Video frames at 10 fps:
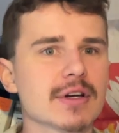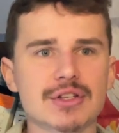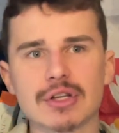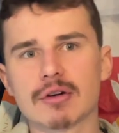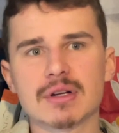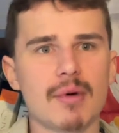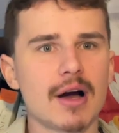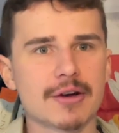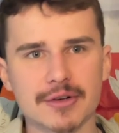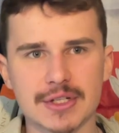is no
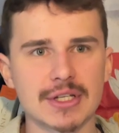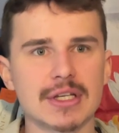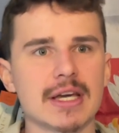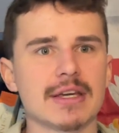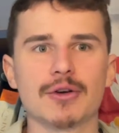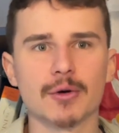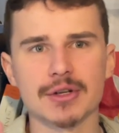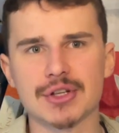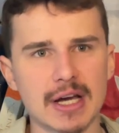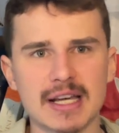democracy at your
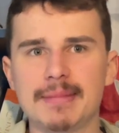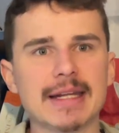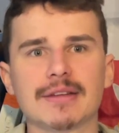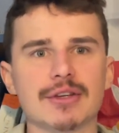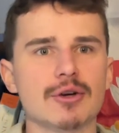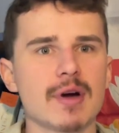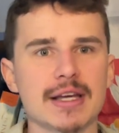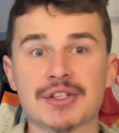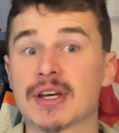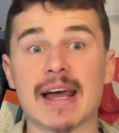side," meaning the
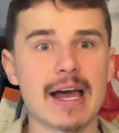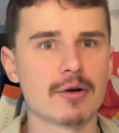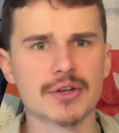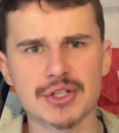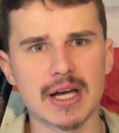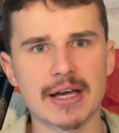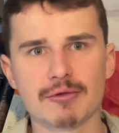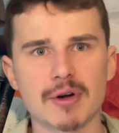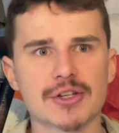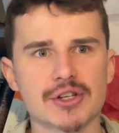US, "at our side,
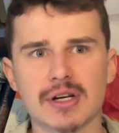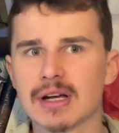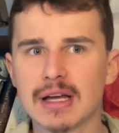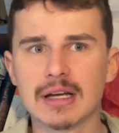Russia.